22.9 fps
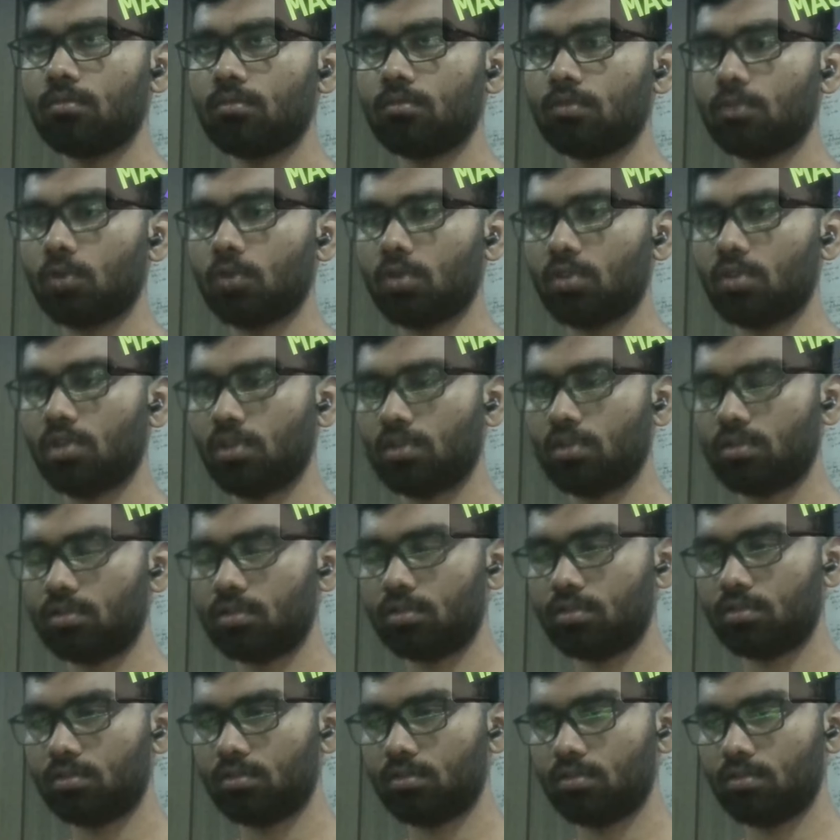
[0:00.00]
Not this.
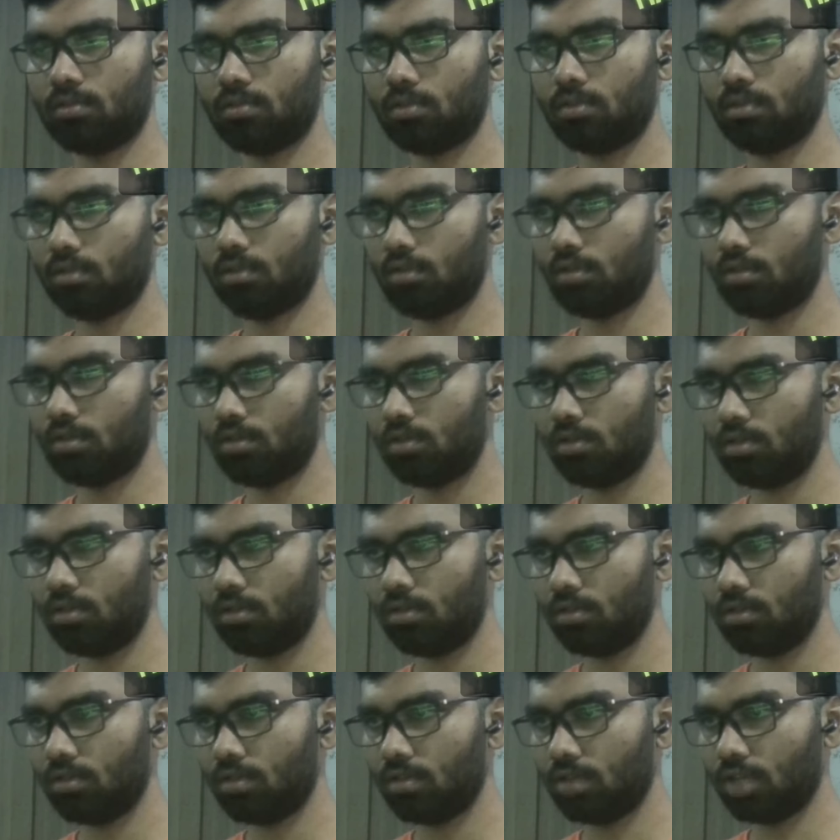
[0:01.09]

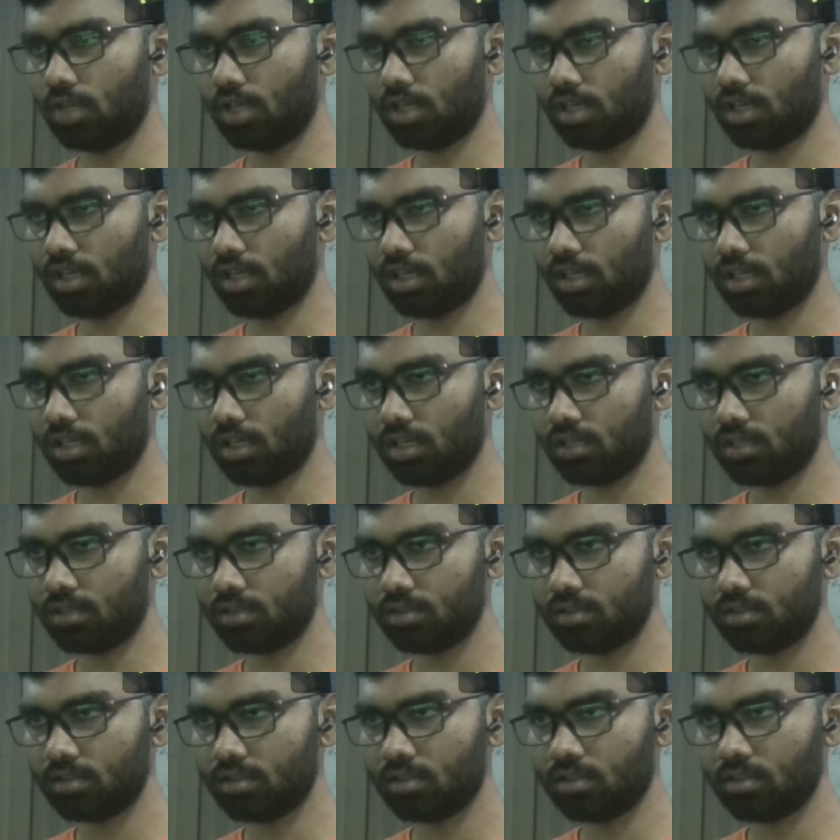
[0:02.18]
Uh,
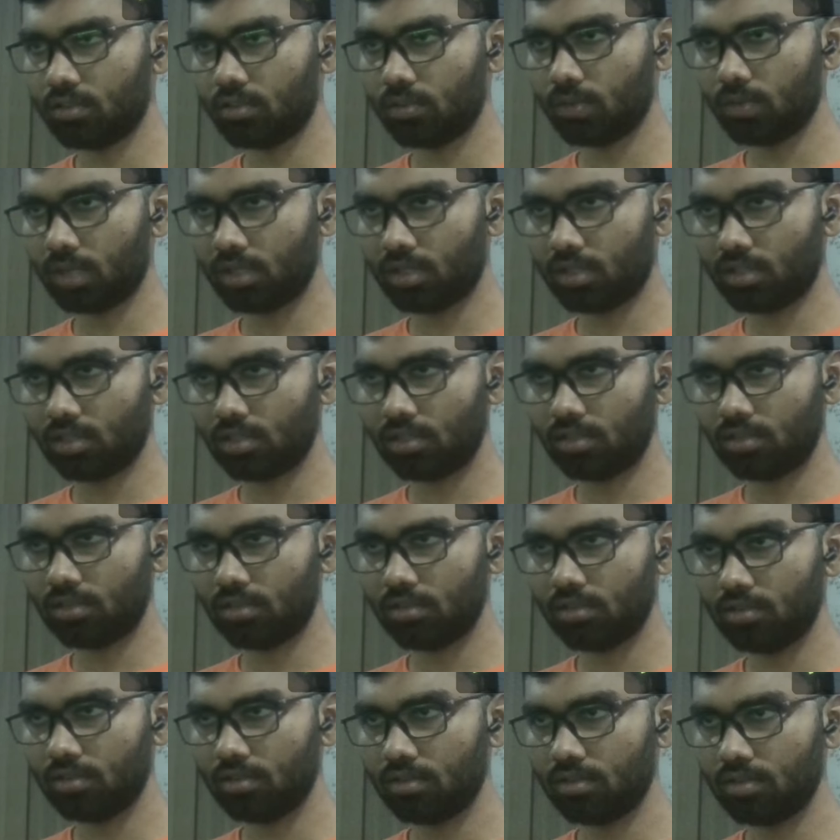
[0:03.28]
YT.
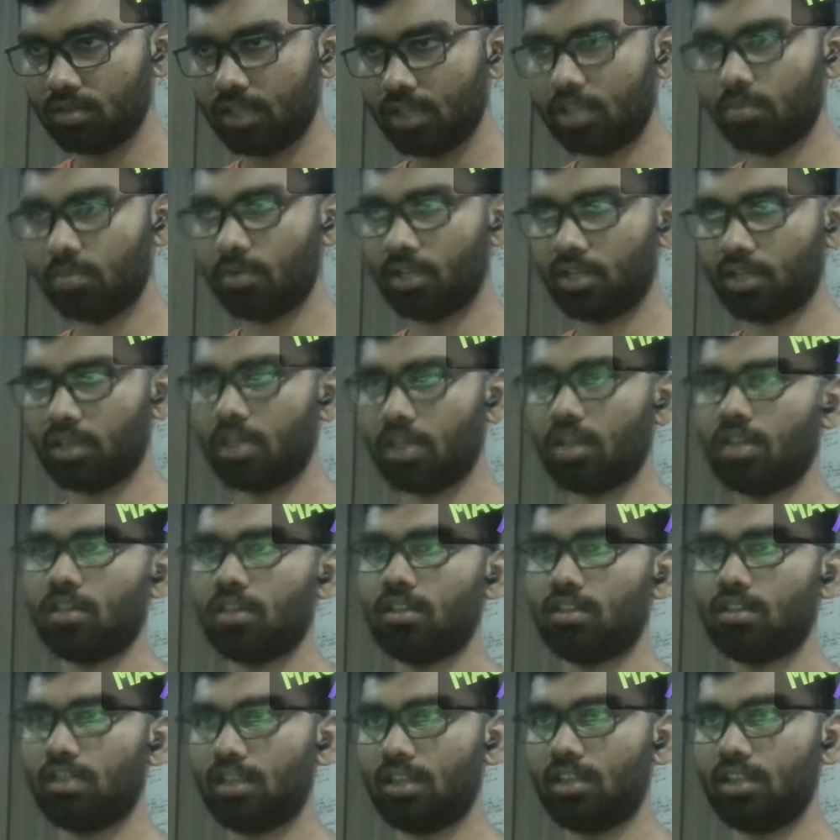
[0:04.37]
Nth-brain, yeah.
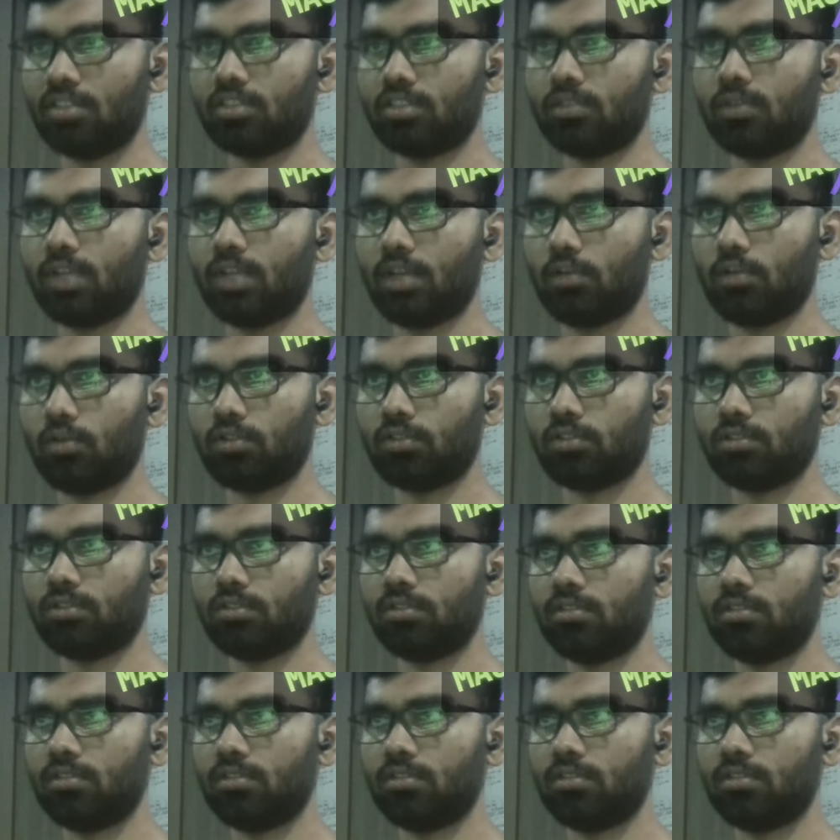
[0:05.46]
This is where I was.